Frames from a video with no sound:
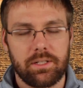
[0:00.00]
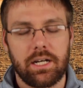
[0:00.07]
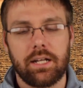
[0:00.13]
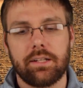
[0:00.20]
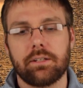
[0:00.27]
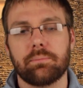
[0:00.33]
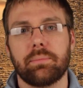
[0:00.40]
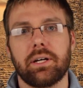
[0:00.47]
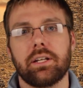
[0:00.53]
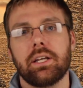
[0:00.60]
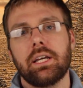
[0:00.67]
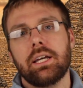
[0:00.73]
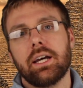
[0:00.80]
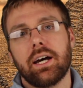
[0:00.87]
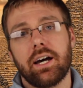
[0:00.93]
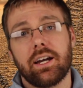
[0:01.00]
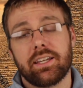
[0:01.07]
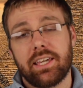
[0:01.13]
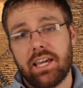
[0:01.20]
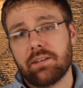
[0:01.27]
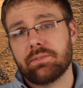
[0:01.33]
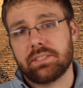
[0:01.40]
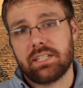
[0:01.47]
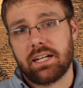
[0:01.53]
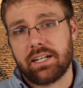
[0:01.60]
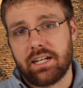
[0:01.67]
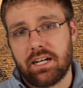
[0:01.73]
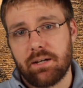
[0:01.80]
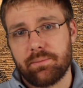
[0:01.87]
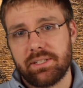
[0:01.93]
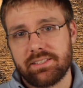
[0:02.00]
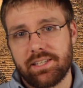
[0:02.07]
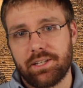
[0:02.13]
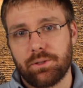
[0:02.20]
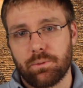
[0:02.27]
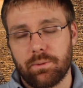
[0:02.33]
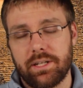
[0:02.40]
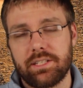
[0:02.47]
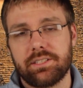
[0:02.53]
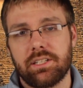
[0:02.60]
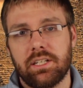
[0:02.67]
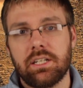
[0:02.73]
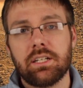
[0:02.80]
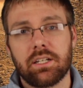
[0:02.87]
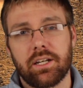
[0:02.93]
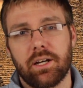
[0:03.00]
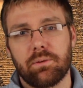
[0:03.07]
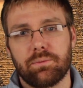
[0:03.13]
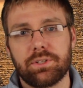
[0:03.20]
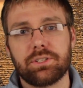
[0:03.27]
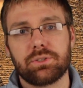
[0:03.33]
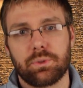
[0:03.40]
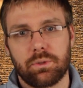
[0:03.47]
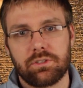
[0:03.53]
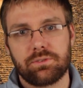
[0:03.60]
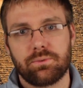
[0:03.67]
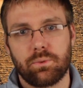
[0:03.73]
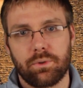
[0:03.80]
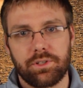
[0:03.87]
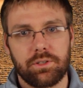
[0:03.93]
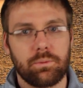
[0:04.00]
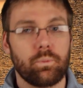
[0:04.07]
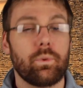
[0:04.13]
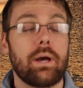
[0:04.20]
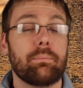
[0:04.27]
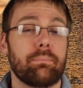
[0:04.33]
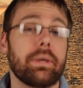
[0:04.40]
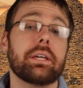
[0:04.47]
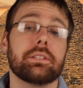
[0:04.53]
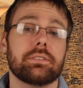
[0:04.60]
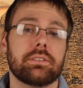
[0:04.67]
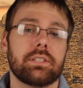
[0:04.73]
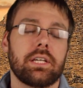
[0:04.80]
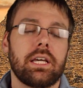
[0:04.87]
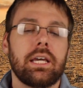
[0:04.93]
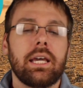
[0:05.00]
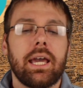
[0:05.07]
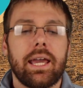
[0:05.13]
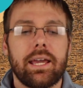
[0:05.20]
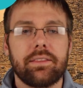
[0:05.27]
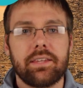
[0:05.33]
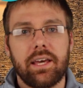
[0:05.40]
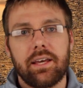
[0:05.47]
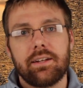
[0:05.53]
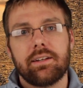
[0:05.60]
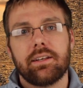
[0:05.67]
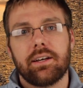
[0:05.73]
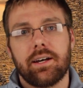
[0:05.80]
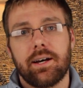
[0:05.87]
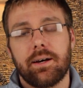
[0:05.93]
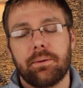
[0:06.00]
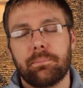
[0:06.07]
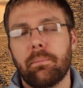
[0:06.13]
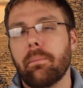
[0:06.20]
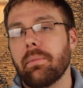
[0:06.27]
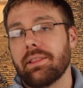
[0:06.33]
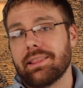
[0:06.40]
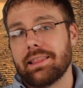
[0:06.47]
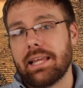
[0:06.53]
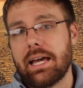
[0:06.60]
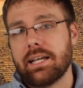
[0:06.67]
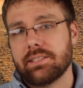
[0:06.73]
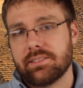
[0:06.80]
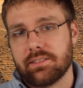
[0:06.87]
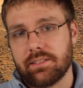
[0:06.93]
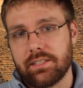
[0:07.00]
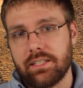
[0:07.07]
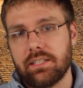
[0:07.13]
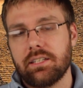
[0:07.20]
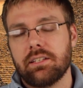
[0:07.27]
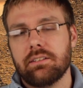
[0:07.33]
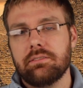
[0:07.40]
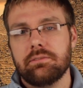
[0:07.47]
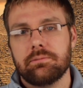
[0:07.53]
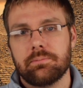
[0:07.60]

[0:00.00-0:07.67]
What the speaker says: $1. But Canva.com is a great resource for you, web-based. And then lastly,